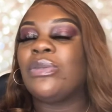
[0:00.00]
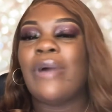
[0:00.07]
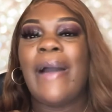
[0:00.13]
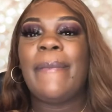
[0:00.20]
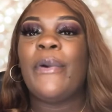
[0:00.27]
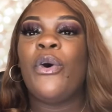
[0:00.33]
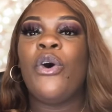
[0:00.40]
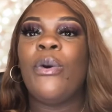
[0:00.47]
Well,
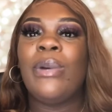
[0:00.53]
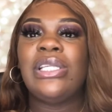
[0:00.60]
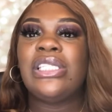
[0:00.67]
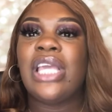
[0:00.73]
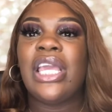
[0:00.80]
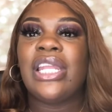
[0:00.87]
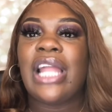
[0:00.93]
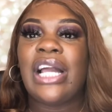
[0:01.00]
I'm always
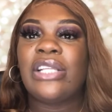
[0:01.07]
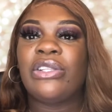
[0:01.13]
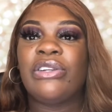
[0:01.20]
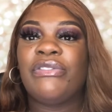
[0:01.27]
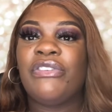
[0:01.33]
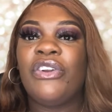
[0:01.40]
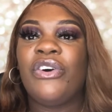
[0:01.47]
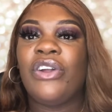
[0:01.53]
getting knocked on the
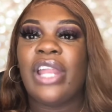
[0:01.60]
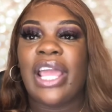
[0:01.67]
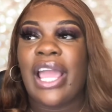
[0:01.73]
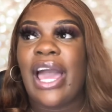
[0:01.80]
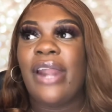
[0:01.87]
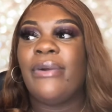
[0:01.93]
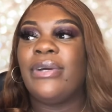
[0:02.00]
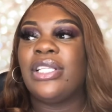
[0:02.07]
floor. Like,
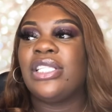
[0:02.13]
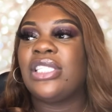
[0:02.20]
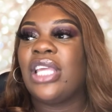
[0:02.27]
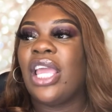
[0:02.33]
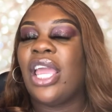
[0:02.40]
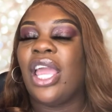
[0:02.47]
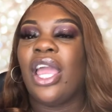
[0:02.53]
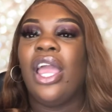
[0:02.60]
I don't
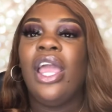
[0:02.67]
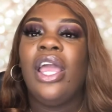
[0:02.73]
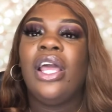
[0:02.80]
understand.